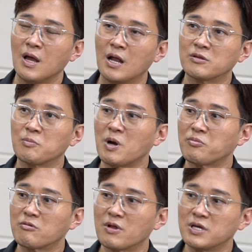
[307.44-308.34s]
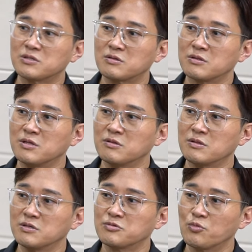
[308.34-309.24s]
elder population in
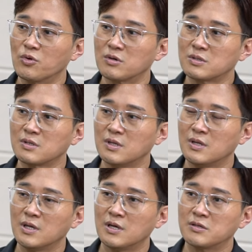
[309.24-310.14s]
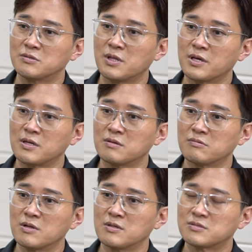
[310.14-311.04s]
this world, and they
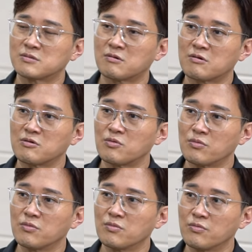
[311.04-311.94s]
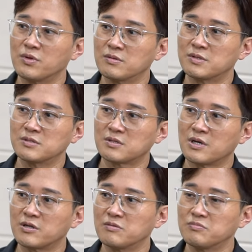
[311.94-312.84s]
really struggle with this
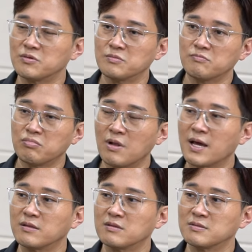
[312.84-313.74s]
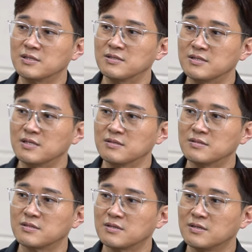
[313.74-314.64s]
kind of a blind
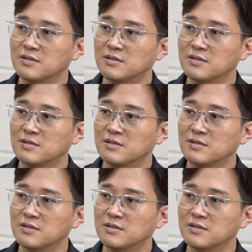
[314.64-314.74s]
disease.